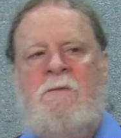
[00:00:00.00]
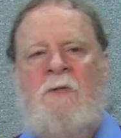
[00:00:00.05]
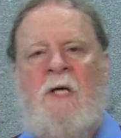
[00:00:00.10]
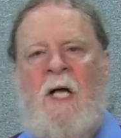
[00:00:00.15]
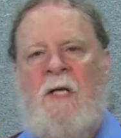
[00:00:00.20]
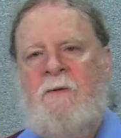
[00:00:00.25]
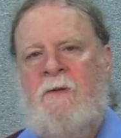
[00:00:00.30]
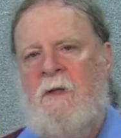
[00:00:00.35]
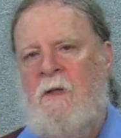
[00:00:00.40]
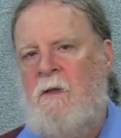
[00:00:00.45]

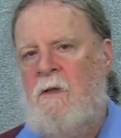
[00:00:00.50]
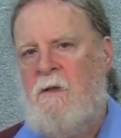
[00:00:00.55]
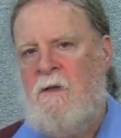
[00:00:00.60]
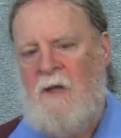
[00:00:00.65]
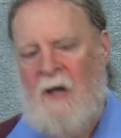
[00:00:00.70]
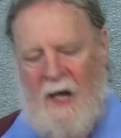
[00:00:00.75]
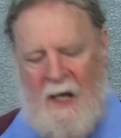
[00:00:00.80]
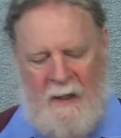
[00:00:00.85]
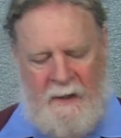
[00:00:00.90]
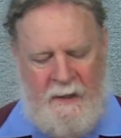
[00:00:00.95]
got their
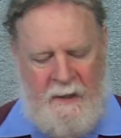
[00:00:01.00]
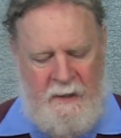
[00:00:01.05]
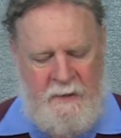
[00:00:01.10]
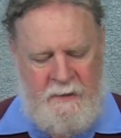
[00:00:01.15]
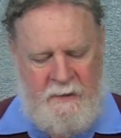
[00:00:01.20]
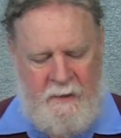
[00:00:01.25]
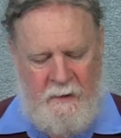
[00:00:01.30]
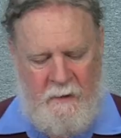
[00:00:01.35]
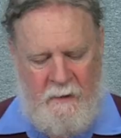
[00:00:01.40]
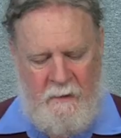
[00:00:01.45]

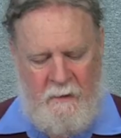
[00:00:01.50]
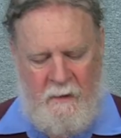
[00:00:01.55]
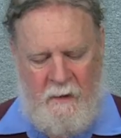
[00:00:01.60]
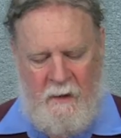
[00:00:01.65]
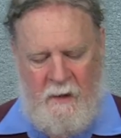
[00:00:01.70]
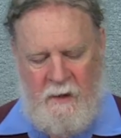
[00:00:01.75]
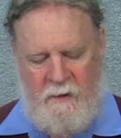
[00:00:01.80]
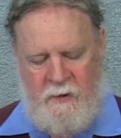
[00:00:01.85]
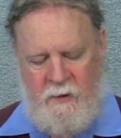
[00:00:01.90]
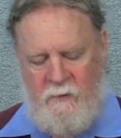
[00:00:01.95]
colleagues their,
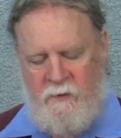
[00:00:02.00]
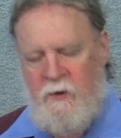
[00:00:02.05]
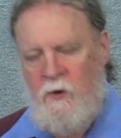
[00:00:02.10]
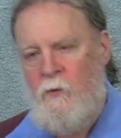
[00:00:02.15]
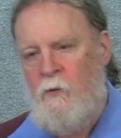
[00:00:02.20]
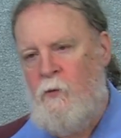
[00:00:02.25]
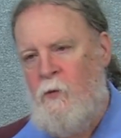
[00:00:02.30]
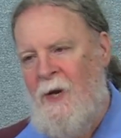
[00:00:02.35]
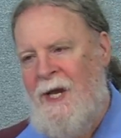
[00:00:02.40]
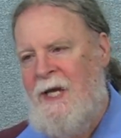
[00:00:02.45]
uh, to,
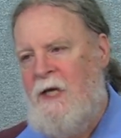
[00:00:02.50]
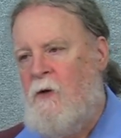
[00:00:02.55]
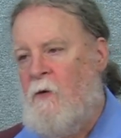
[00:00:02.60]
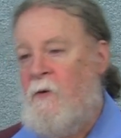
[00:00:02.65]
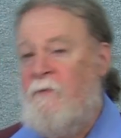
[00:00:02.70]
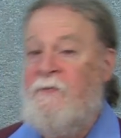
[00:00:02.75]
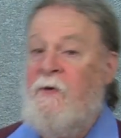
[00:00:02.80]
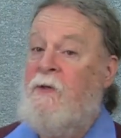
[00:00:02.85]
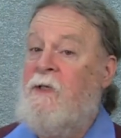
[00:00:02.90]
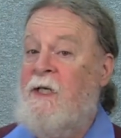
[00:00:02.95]
to rig,
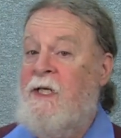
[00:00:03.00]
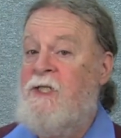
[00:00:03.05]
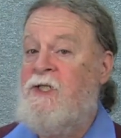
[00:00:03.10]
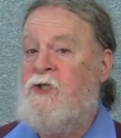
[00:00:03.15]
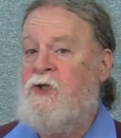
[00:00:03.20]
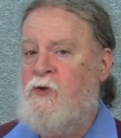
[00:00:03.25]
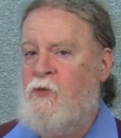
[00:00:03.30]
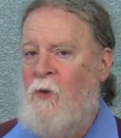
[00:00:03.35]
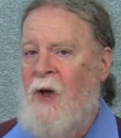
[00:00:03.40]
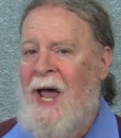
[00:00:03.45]
or at very
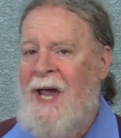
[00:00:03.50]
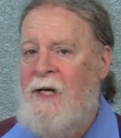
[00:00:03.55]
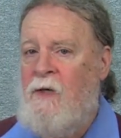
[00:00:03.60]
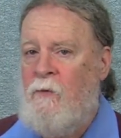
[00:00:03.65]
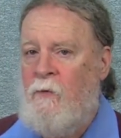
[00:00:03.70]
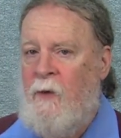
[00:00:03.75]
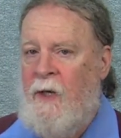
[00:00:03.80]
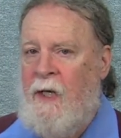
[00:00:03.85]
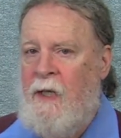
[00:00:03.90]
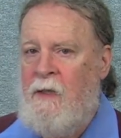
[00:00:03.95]
least try to
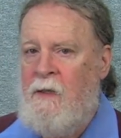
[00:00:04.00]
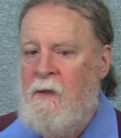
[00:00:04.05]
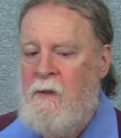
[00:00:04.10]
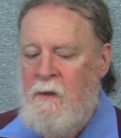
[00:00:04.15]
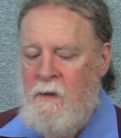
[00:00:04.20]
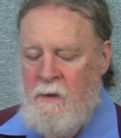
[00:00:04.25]
rig,